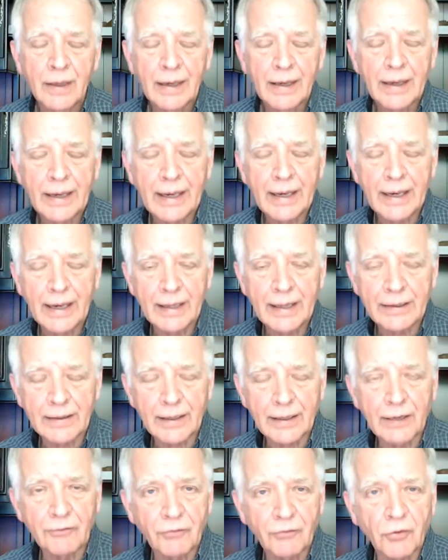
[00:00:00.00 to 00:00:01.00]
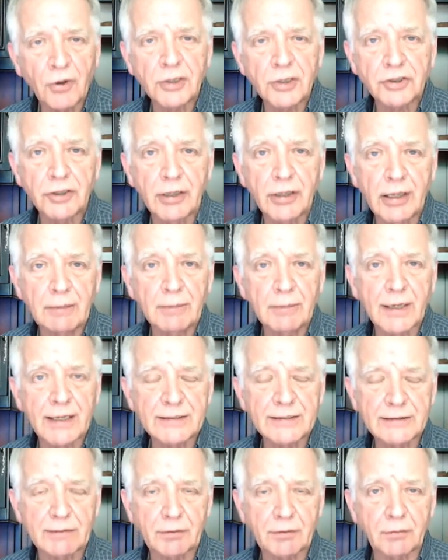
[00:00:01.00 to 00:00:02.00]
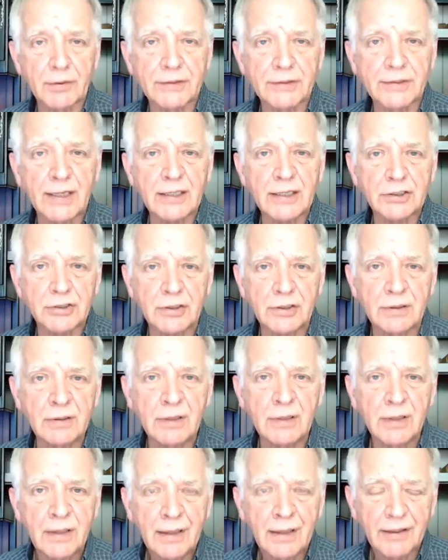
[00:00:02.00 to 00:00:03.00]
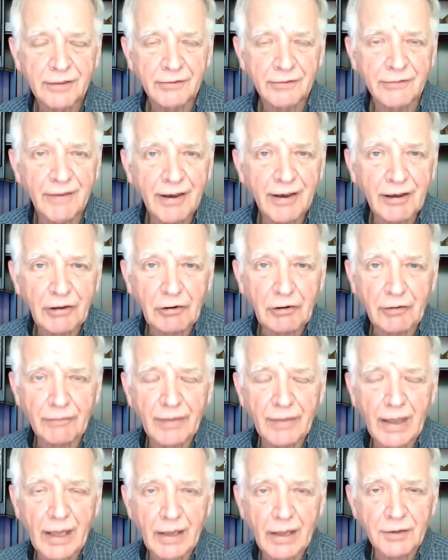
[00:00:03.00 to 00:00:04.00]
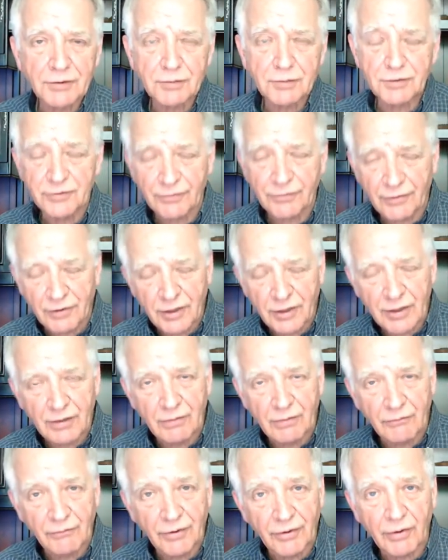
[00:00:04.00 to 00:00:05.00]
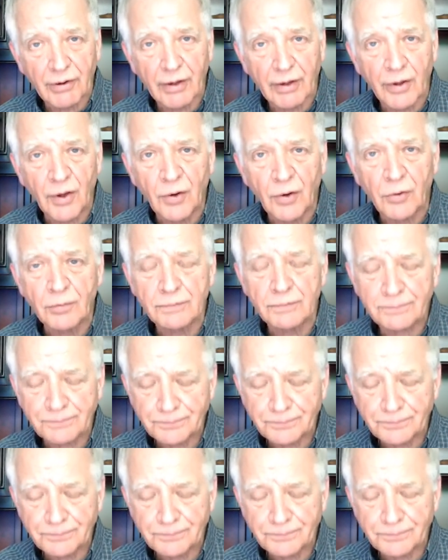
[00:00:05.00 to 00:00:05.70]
And unfortunately, because of the recession, the value of the house was very, very low